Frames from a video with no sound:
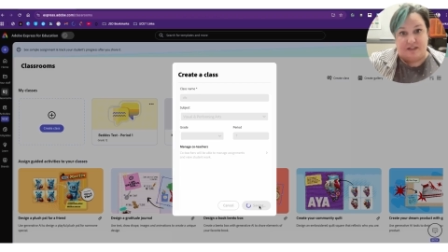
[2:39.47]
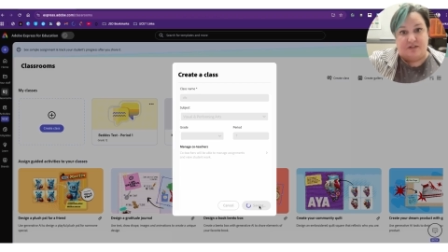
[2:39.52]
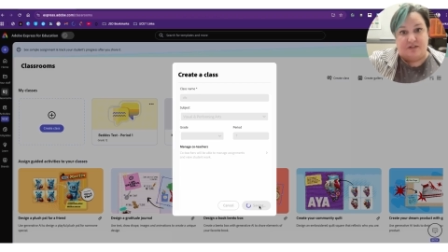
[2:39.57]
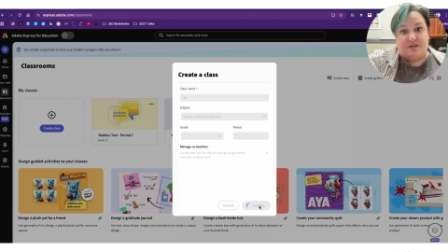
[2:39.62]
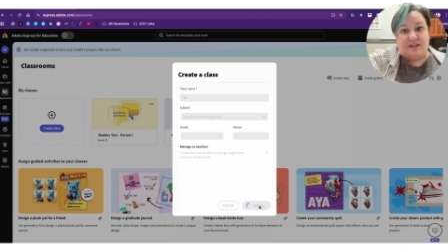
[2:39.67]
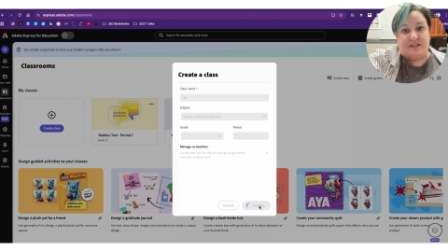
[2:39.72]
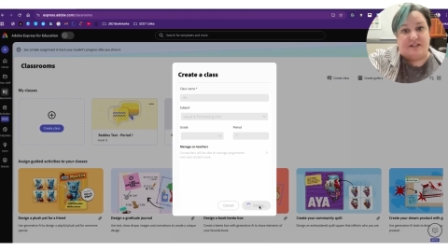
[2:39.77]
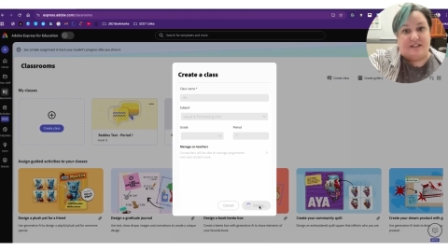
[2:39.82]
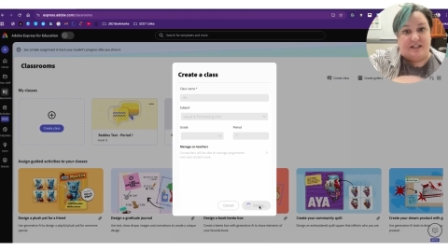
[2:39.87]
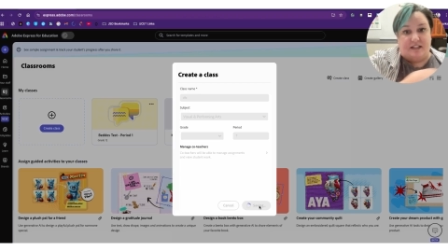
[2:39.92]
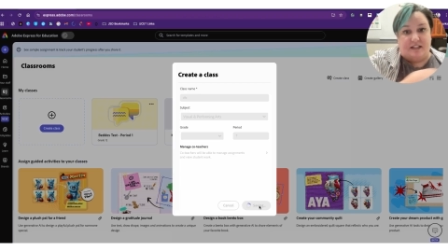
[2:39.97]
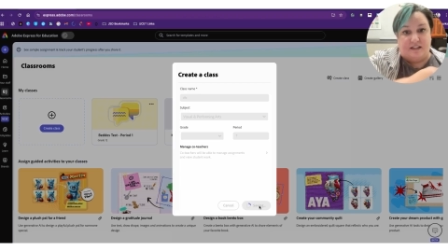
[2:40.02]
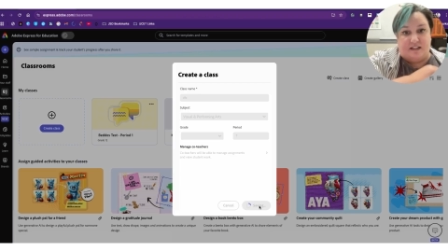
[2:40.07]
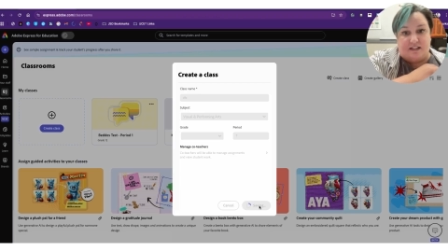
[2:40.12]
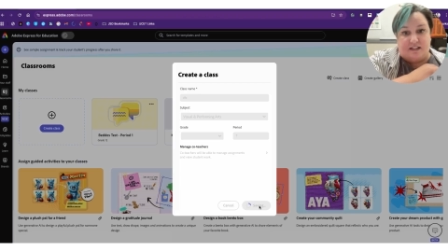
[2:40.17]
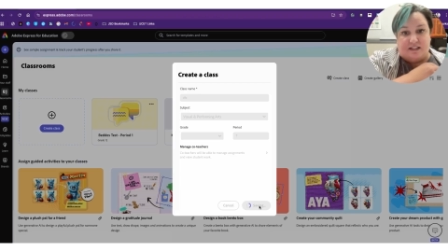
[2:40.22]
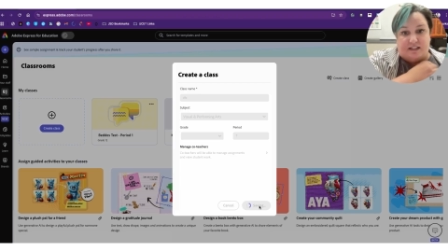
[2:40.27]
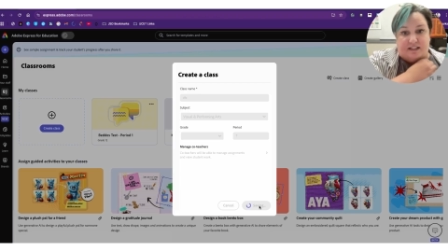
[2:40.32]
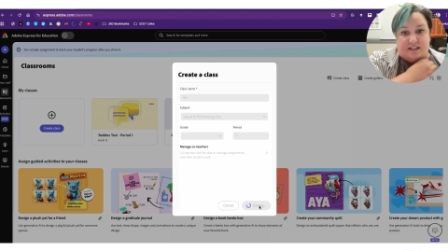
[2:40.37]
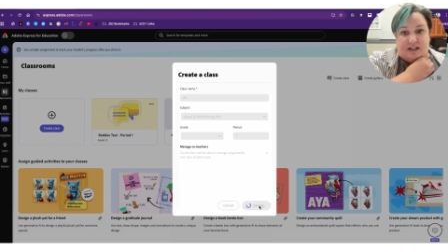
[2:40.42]
You can see
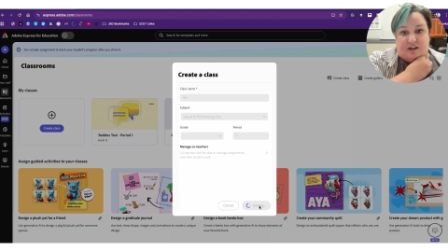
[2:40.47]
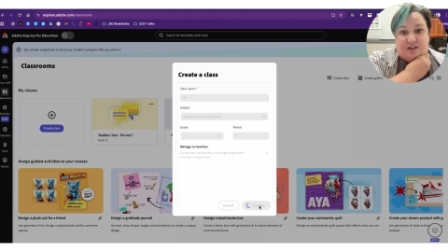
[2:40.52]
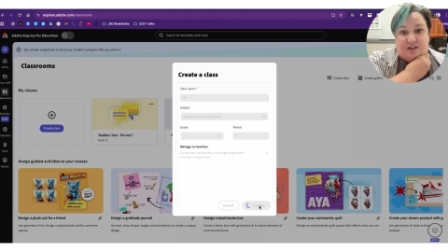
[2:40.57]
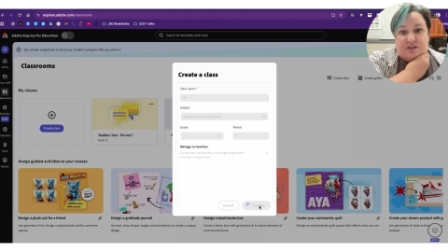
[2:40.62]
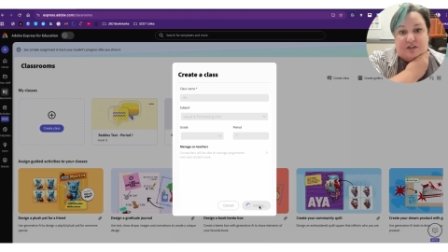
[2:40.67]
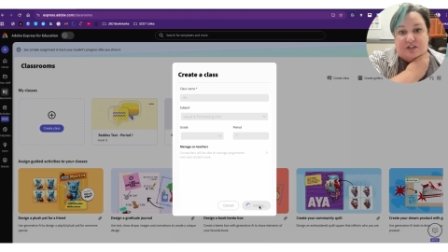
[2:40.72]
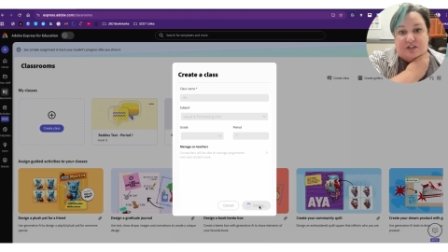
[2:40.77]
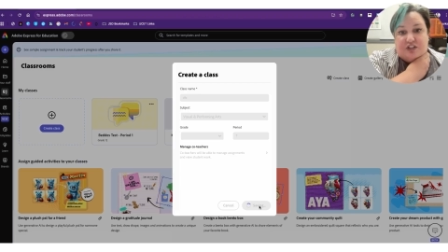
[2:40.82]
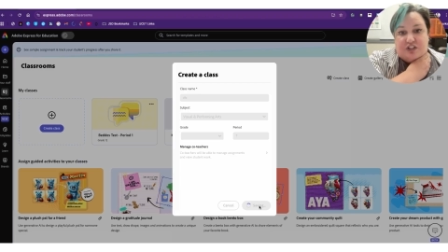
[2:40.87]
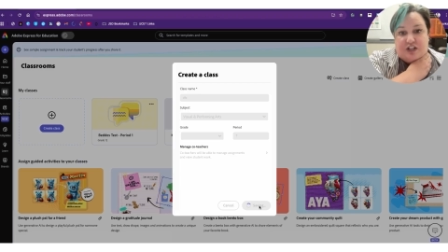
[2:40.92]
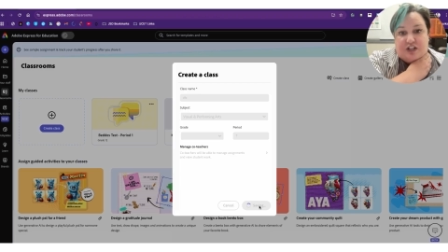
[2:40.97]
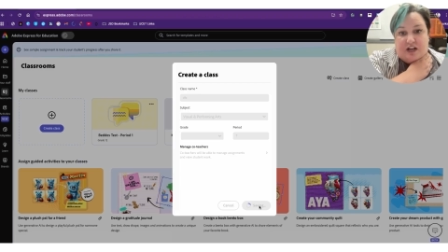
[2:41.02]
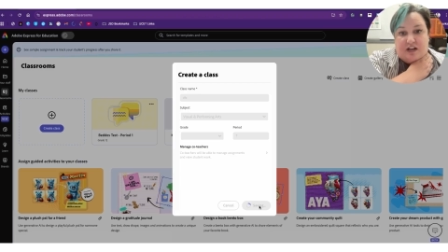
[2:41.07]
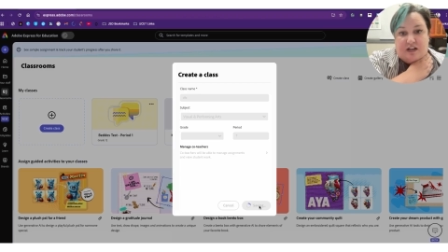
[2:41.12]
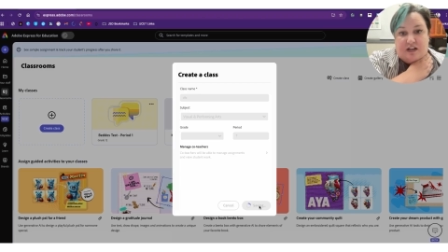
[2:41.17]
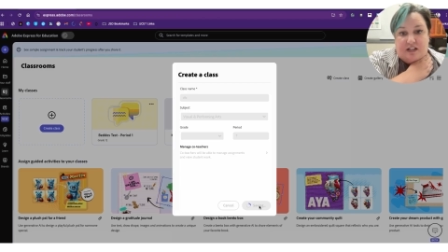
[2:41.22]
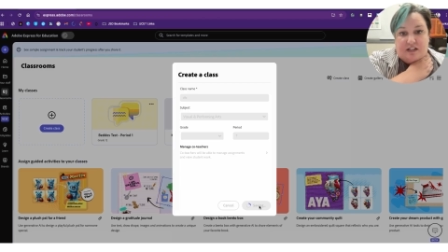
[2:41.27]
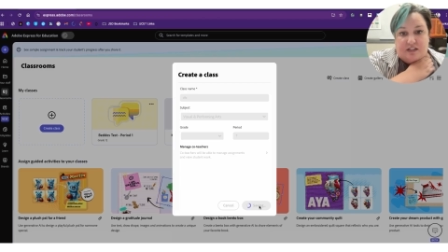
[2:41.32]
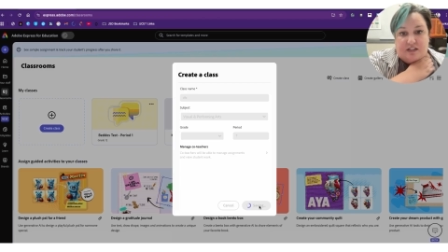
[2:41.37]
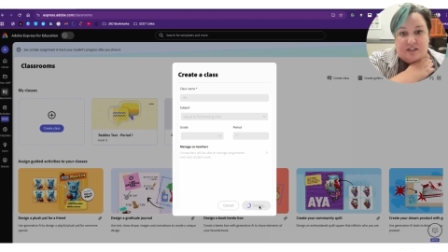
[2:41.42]
this is how you can share
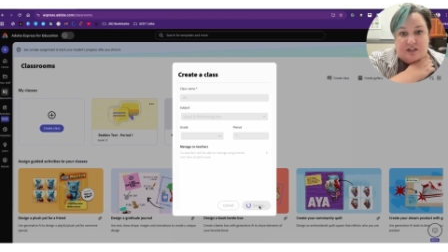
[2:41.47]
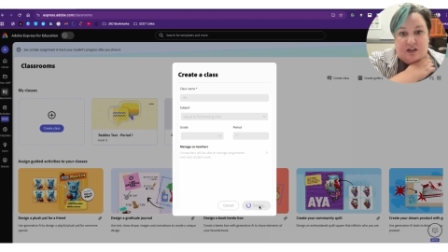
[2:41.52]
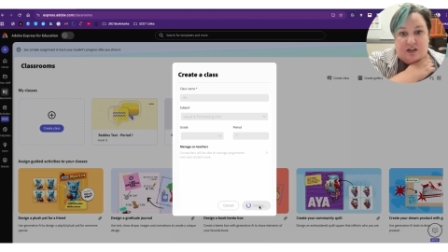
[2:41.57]
it.